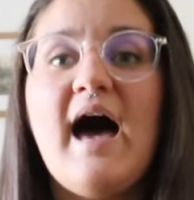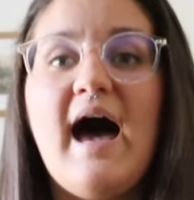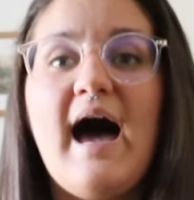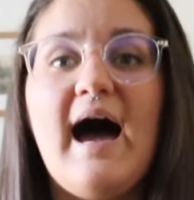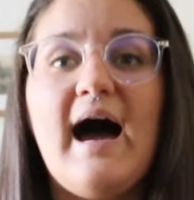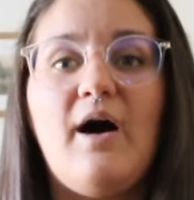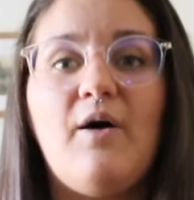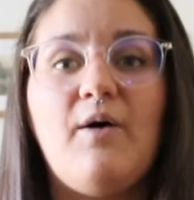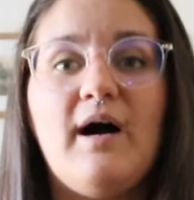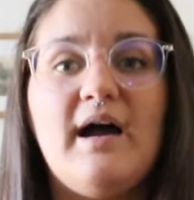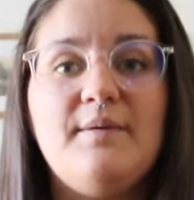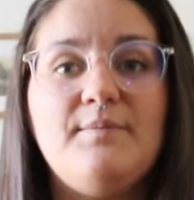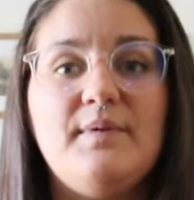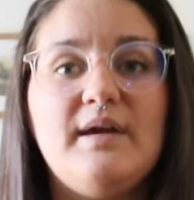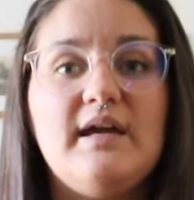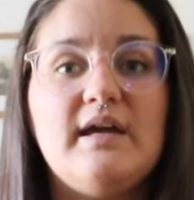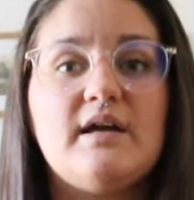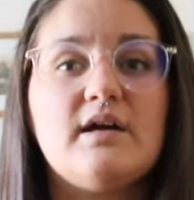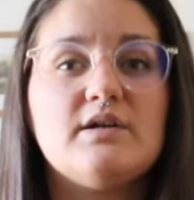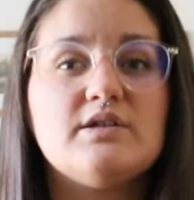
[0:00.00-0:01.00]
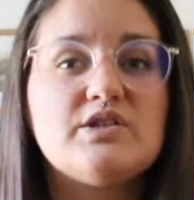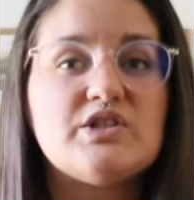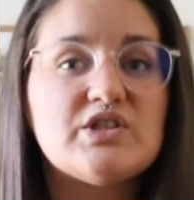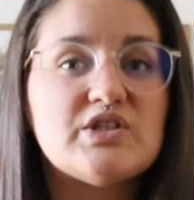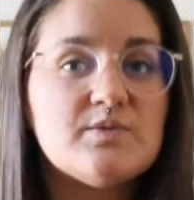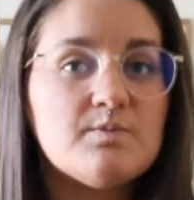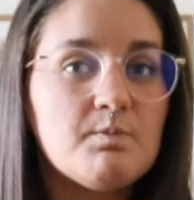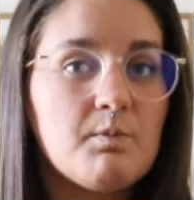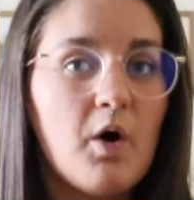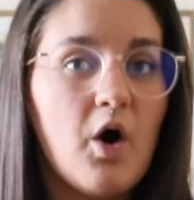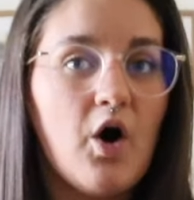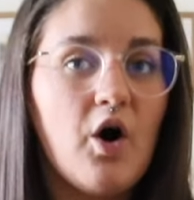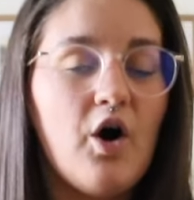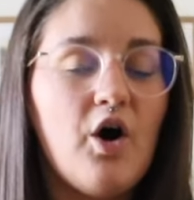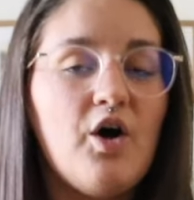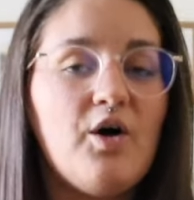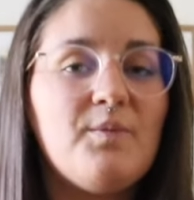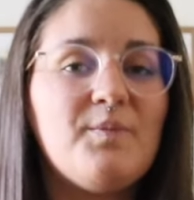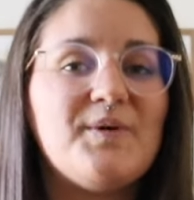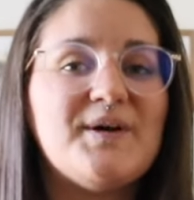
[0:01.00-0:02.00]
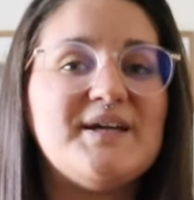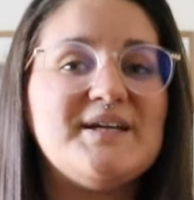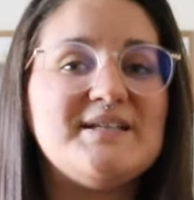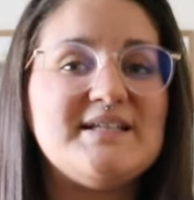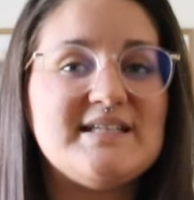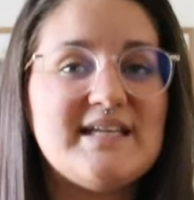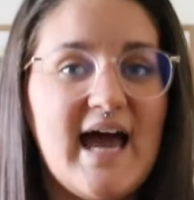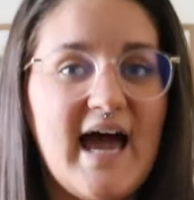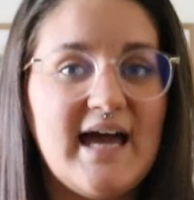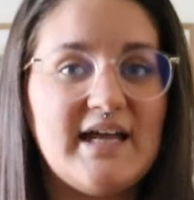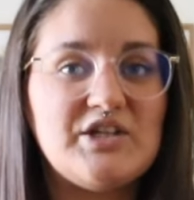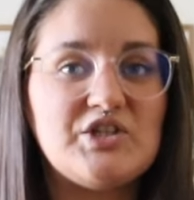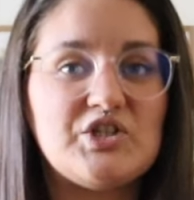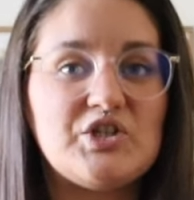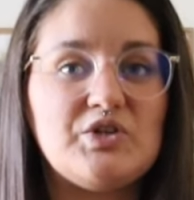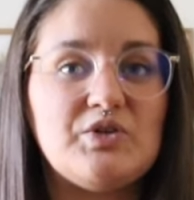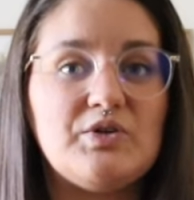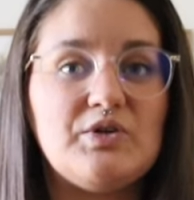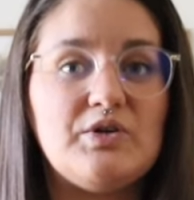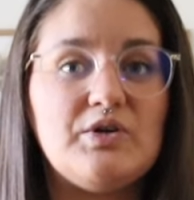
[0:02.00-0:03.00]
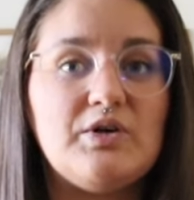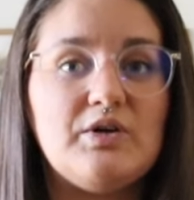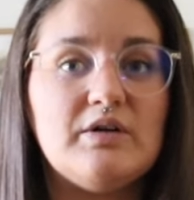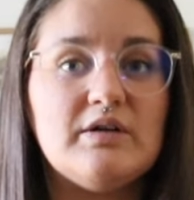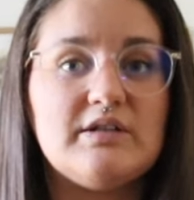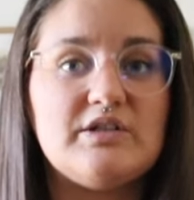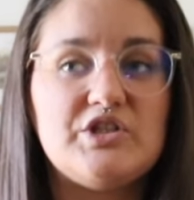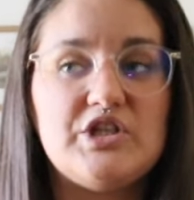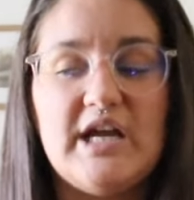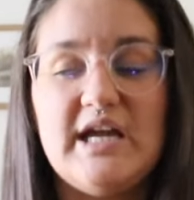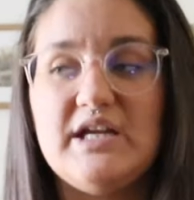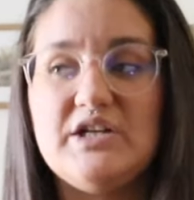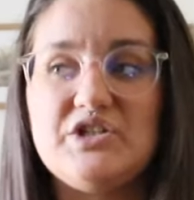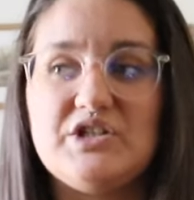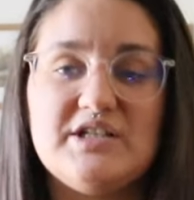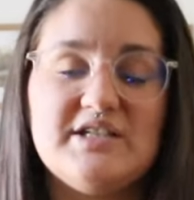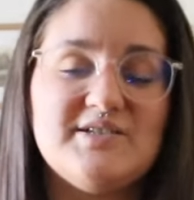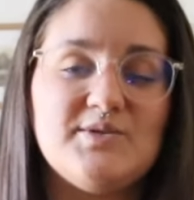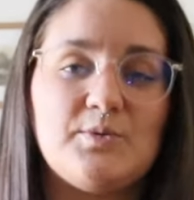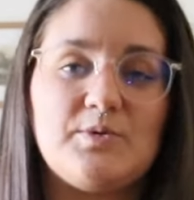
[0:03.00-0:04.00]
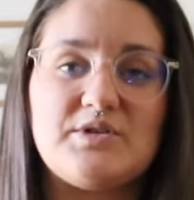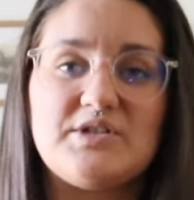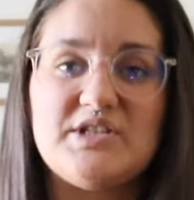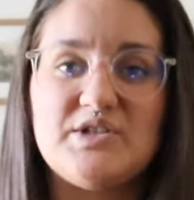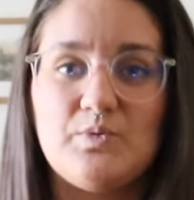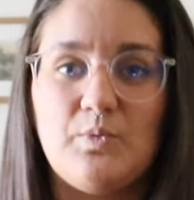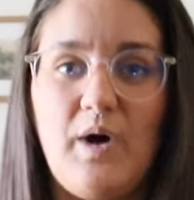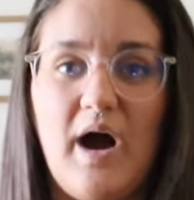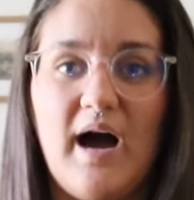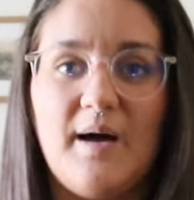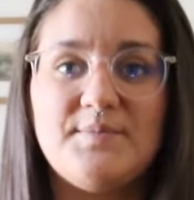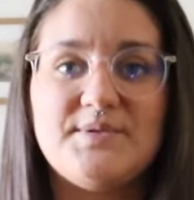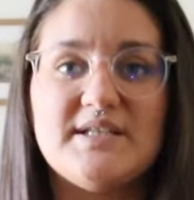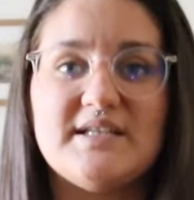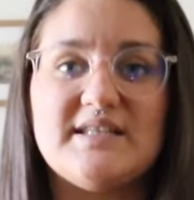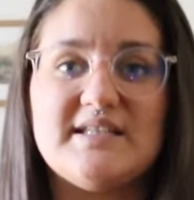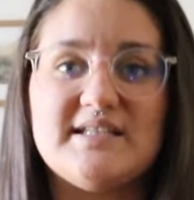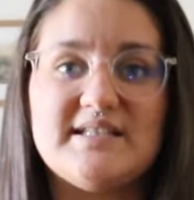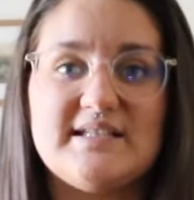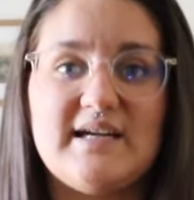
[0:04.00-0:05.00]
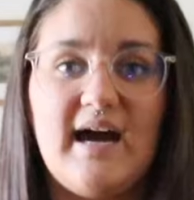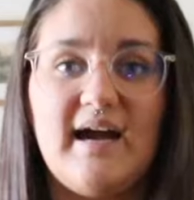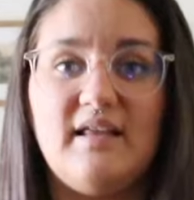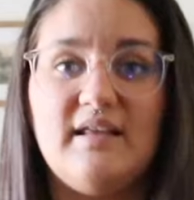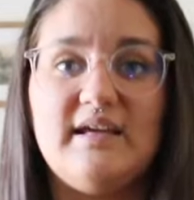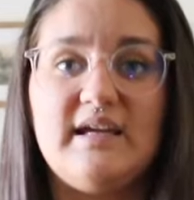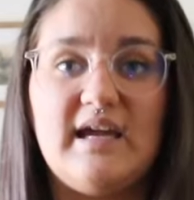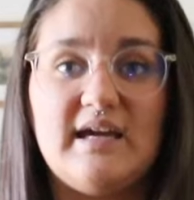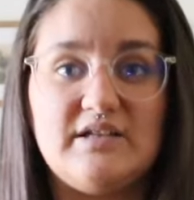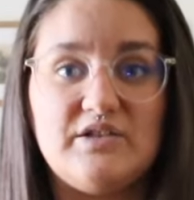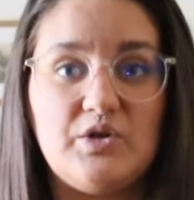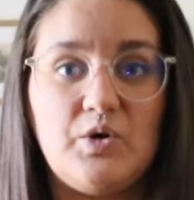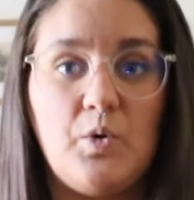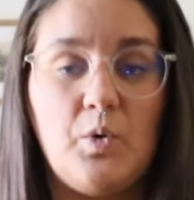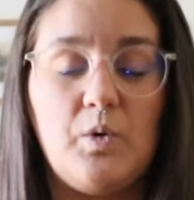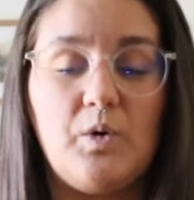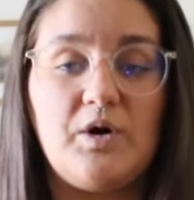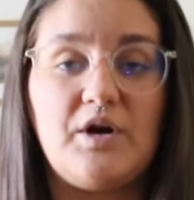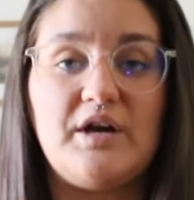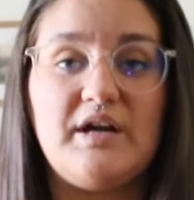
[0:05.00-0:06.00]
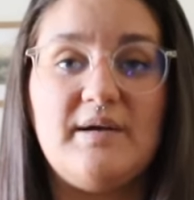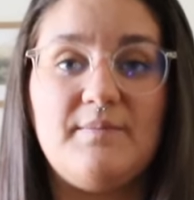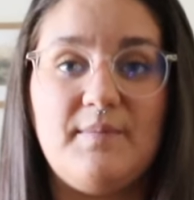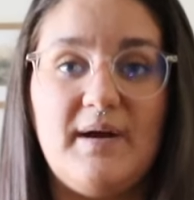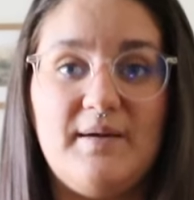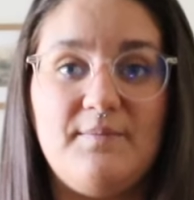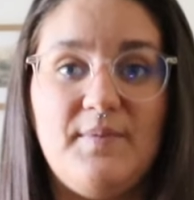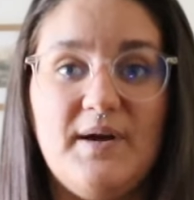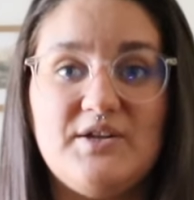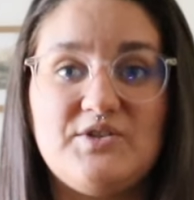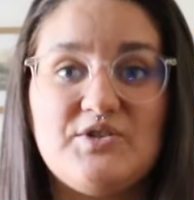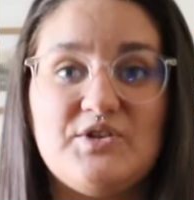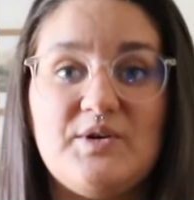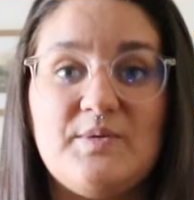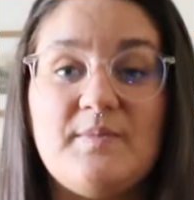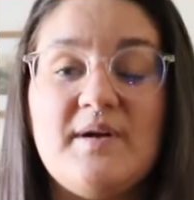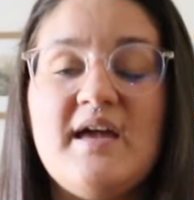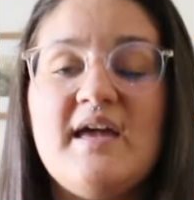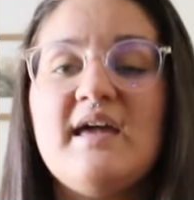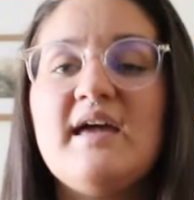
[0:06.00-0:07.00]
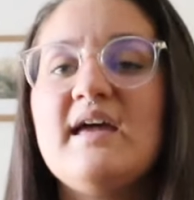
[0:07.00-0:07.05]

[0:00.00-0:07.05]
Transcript: how I make small but intentional changes or swaps in the styling and decor in my bedroom